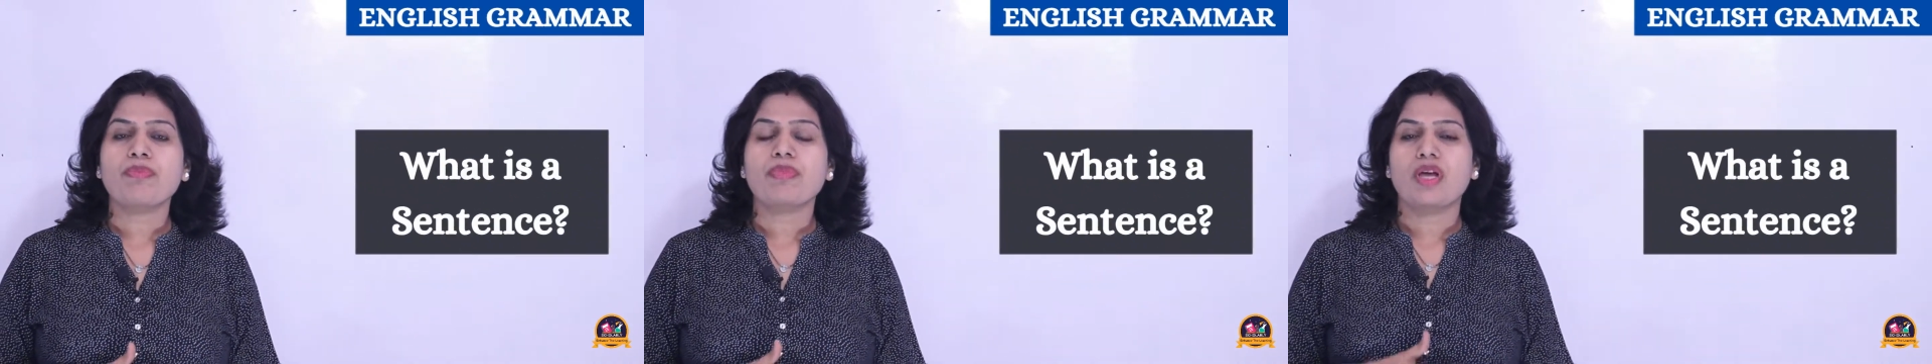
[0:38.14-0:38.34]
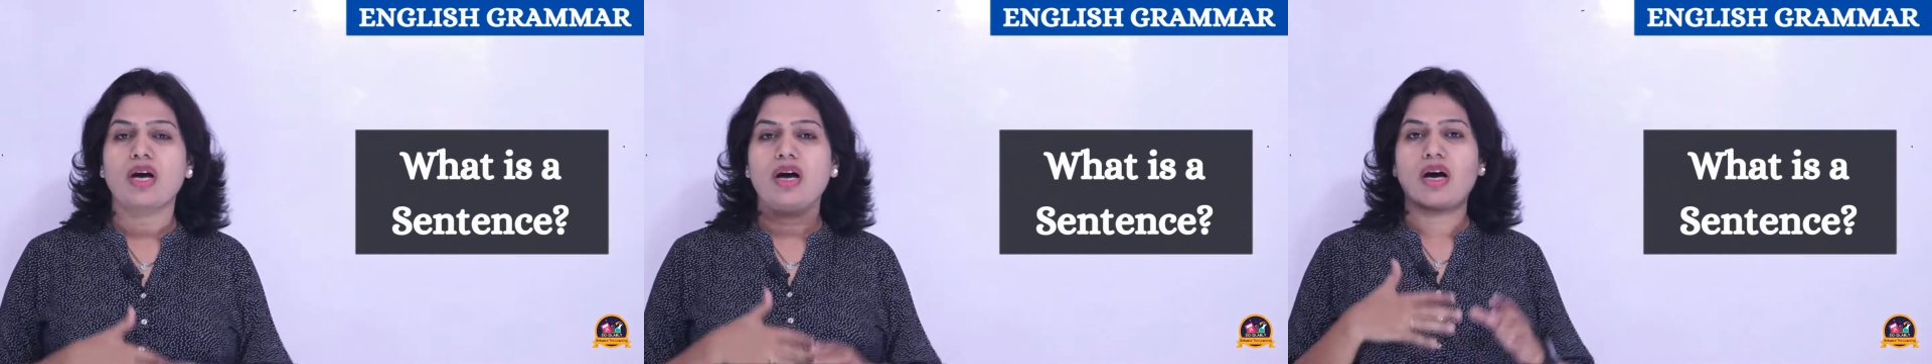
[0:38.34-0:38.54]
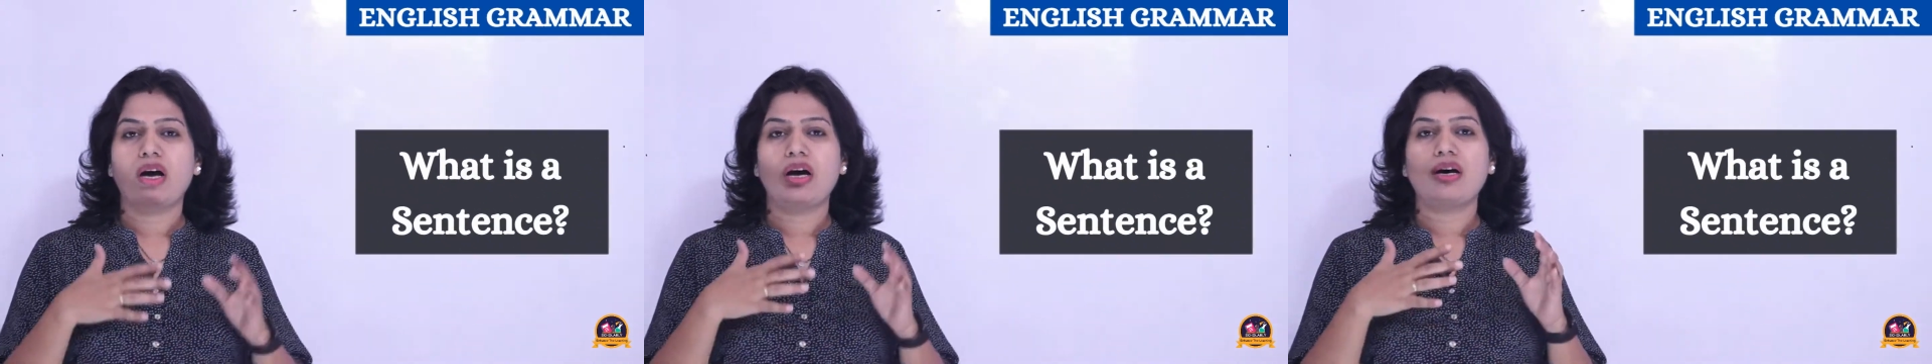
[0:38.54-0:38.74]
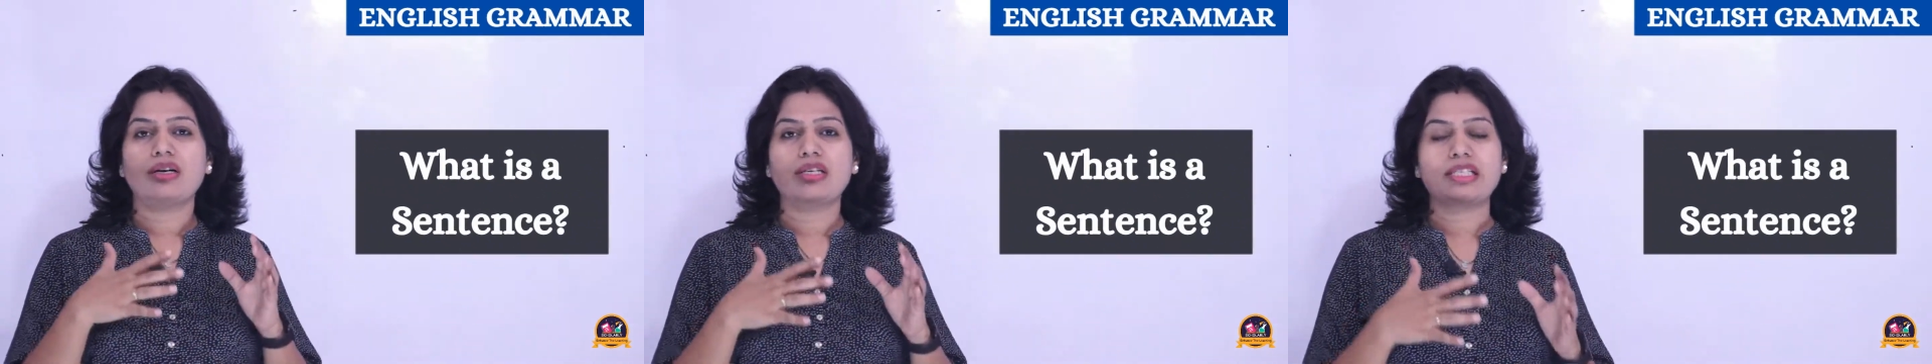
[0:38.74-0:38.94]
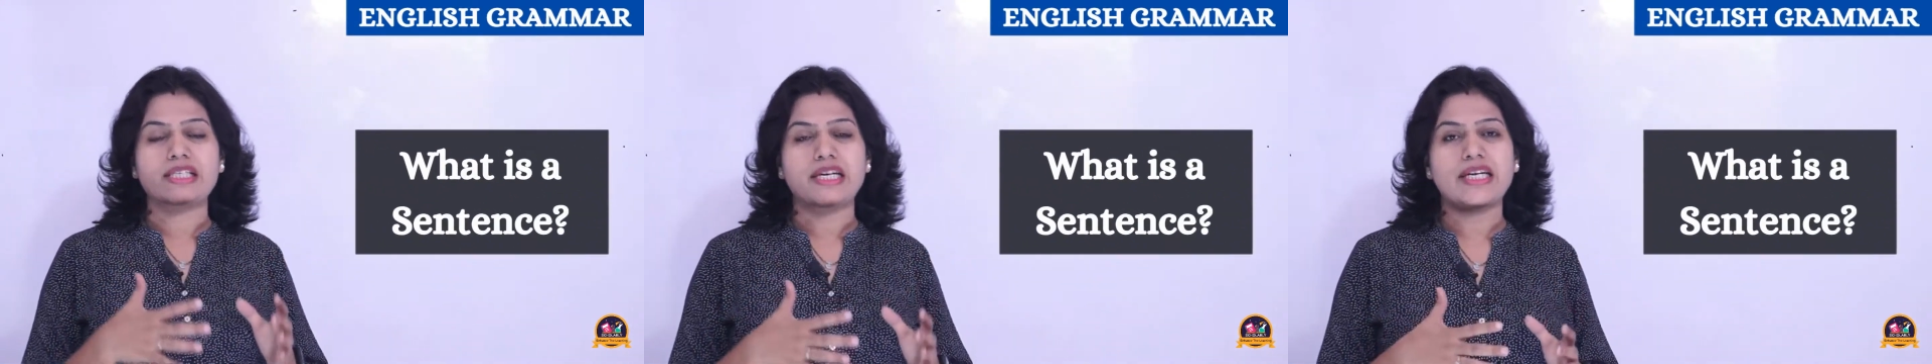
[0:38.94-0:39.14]
a
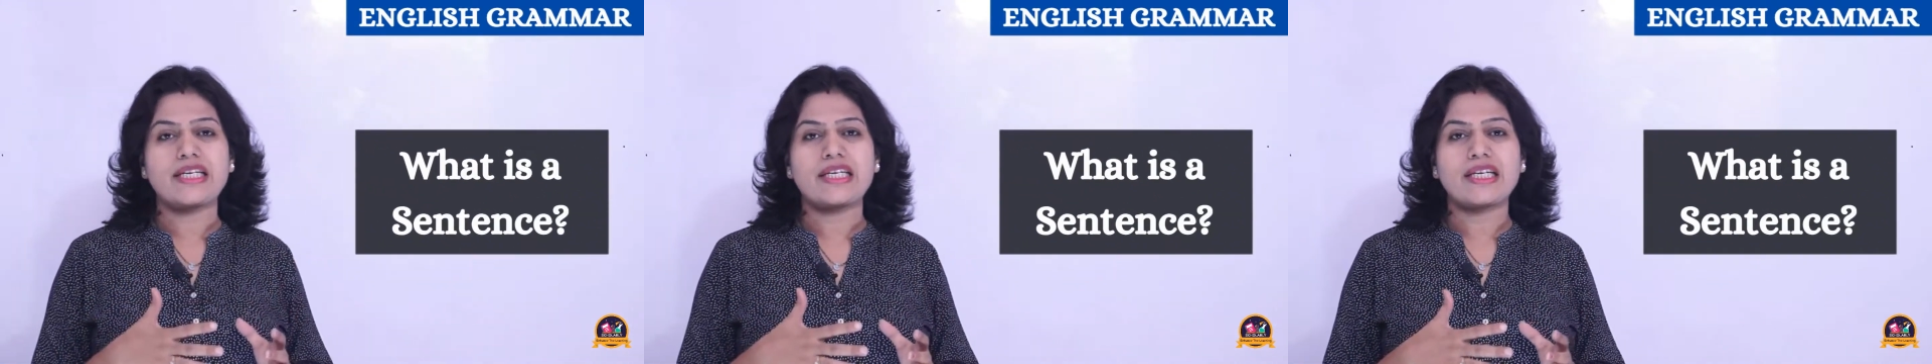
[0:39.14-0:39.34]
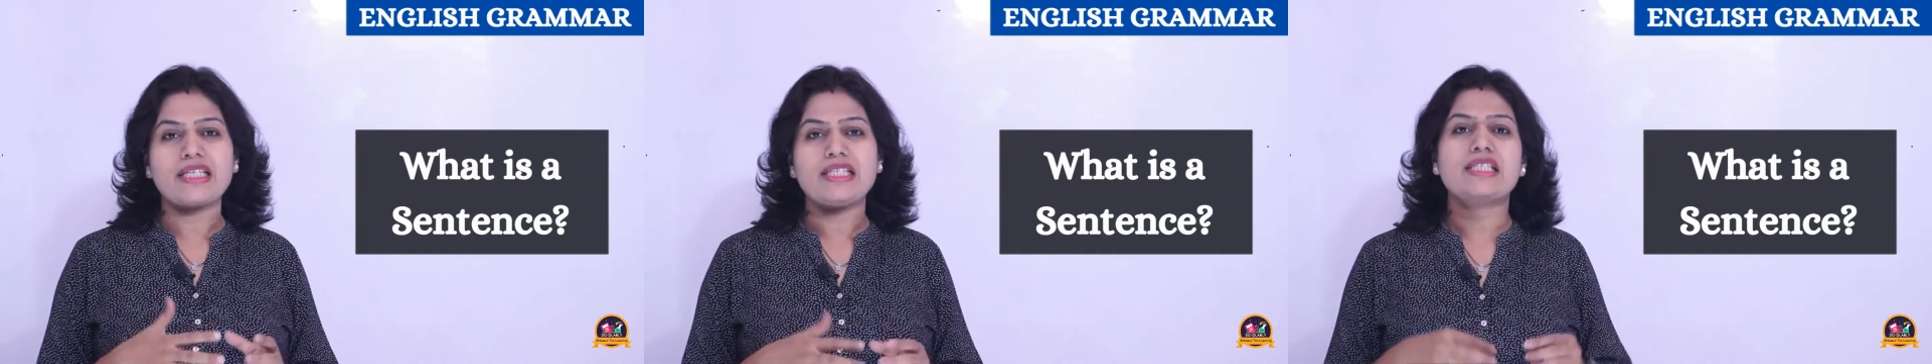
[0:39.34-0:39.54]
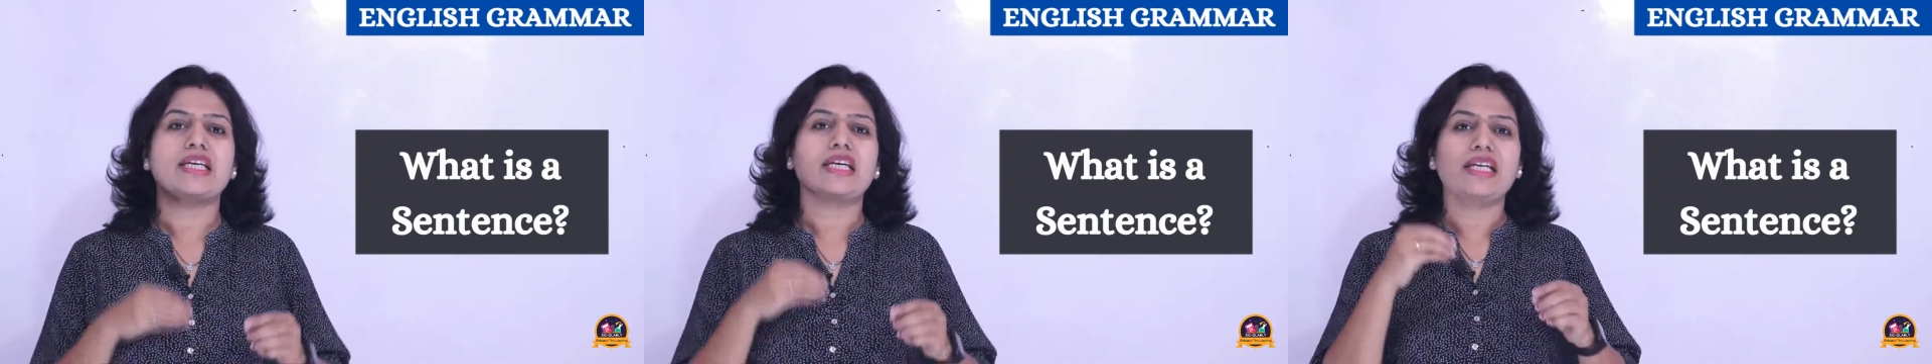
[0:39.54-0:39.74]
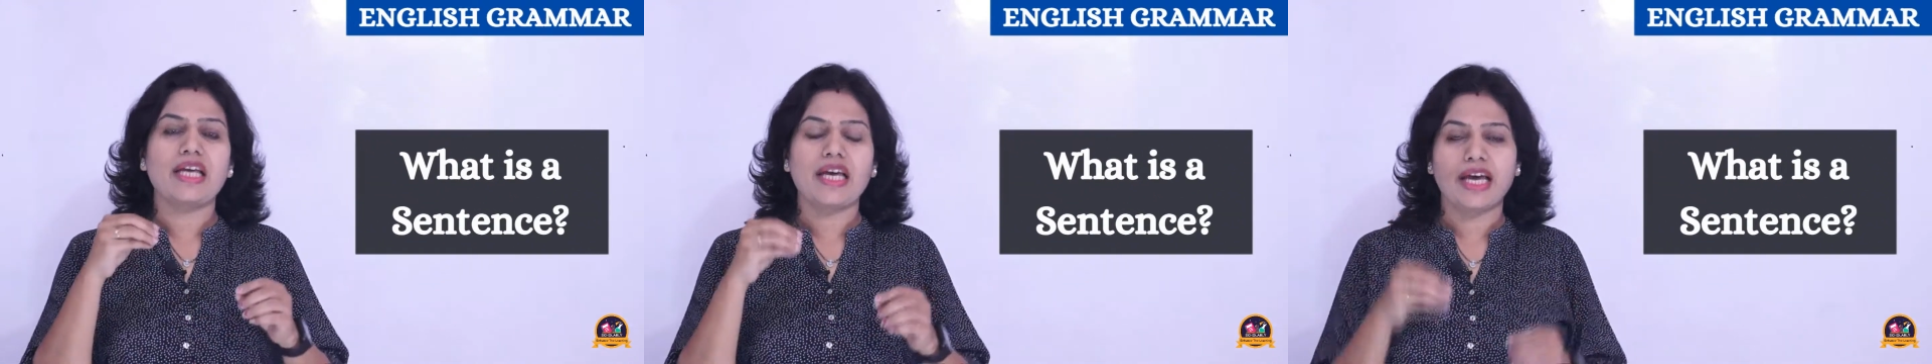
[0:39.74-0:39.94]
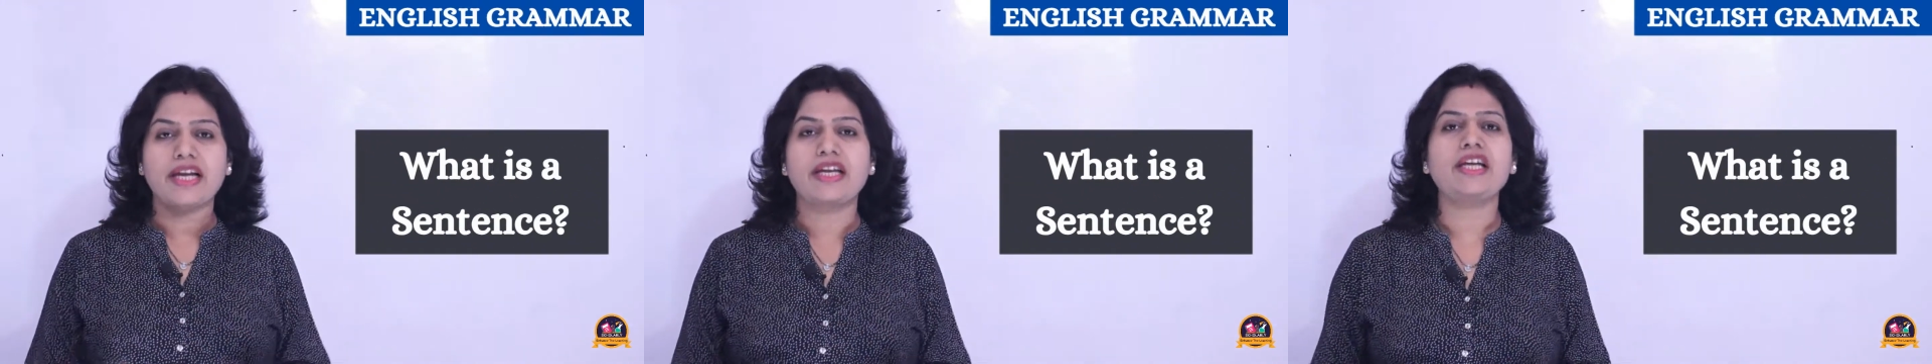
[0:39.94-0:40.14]
sentence in
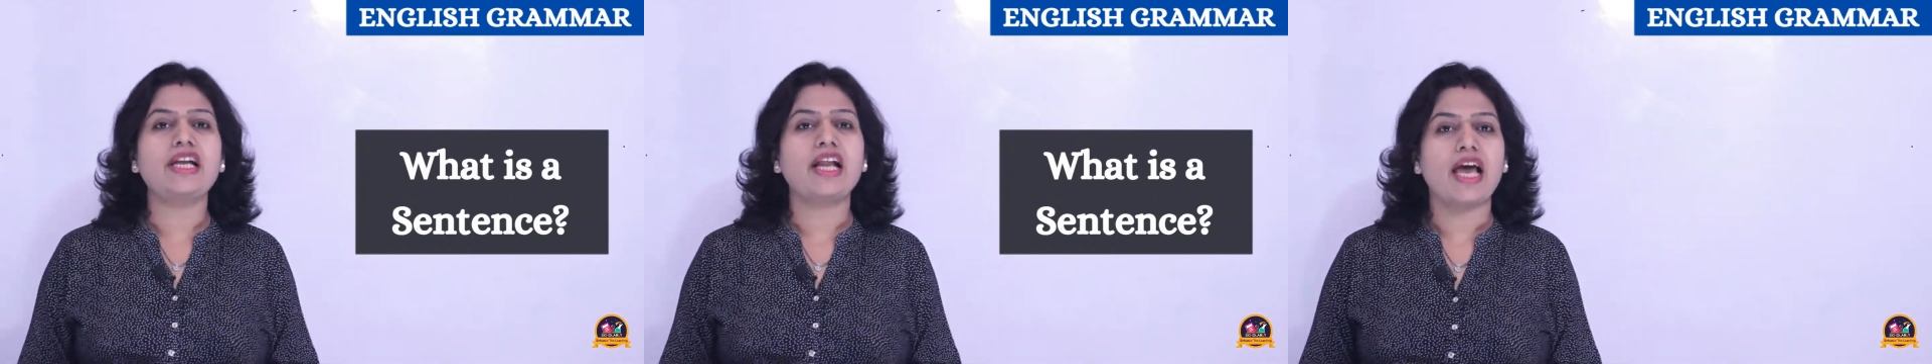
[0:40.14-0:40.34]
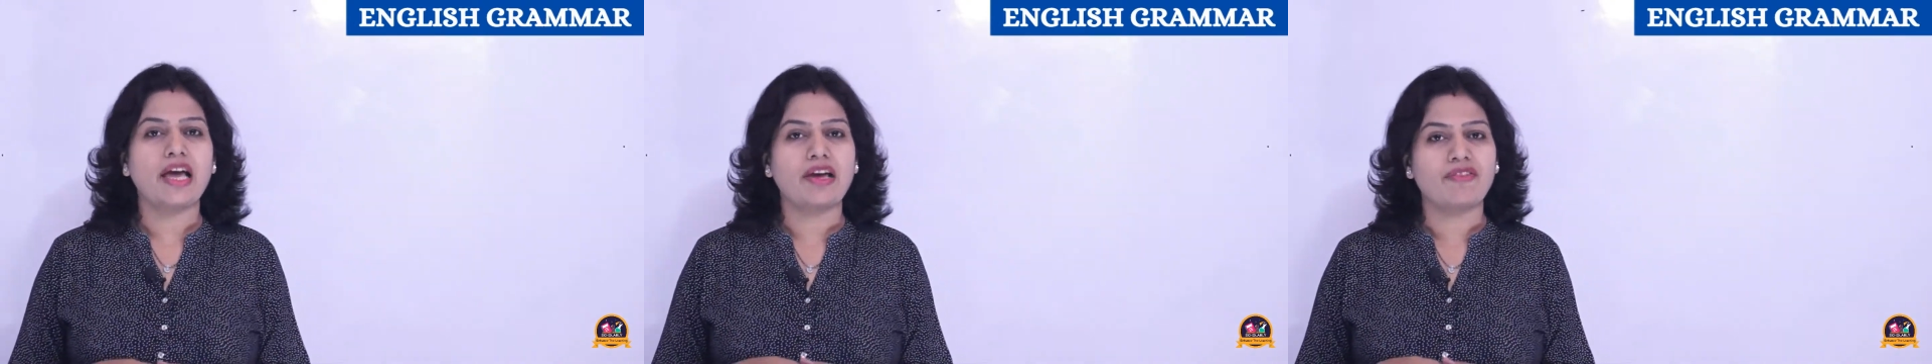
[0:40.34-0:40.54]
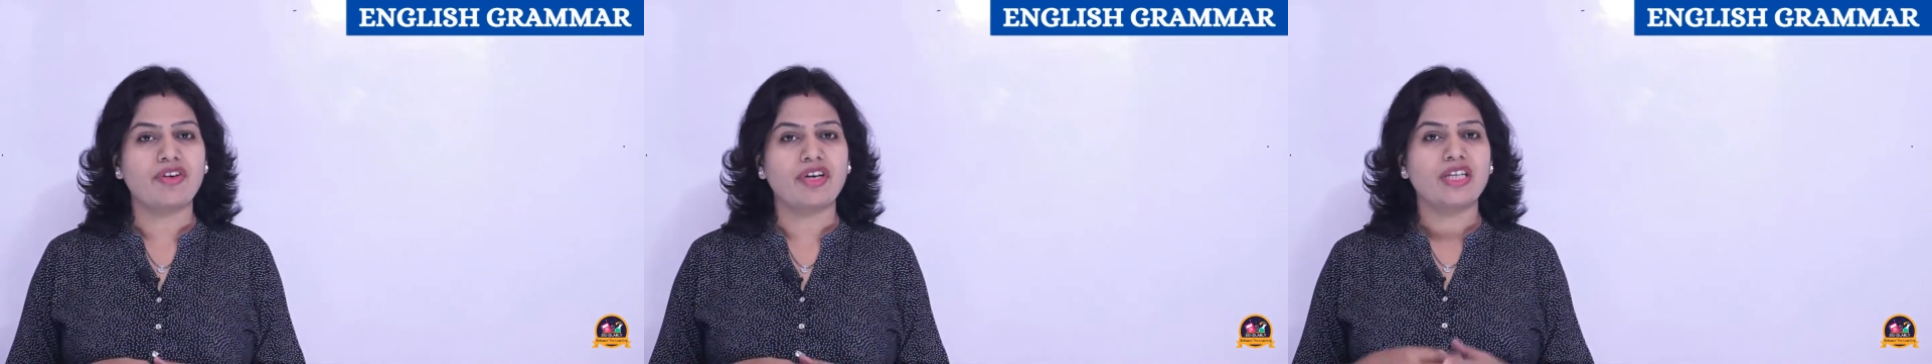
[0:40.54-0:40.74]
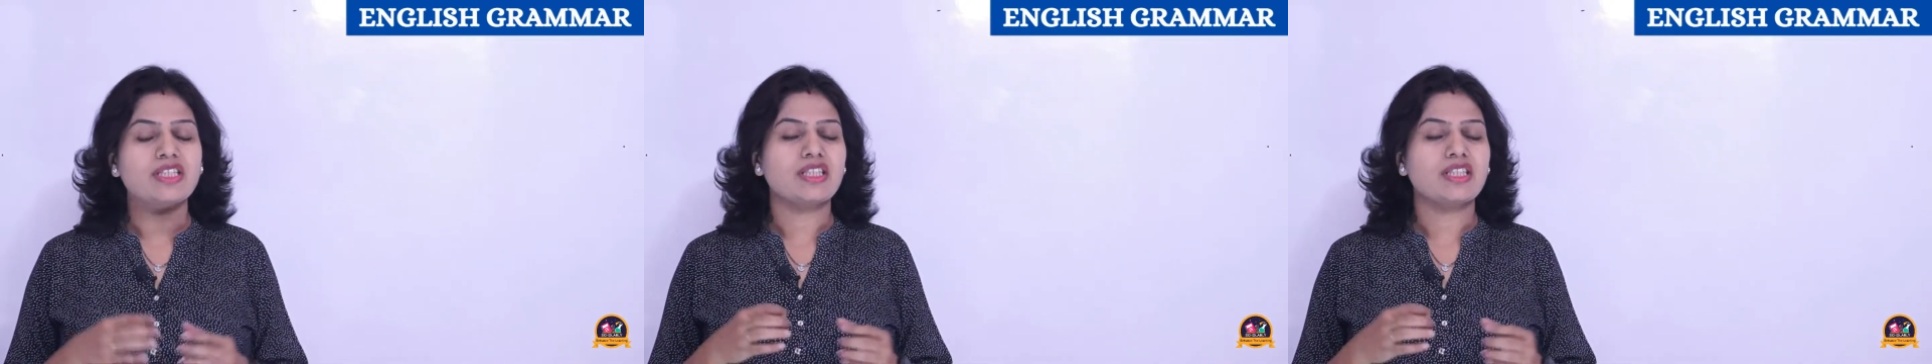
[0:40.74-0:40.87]
any language,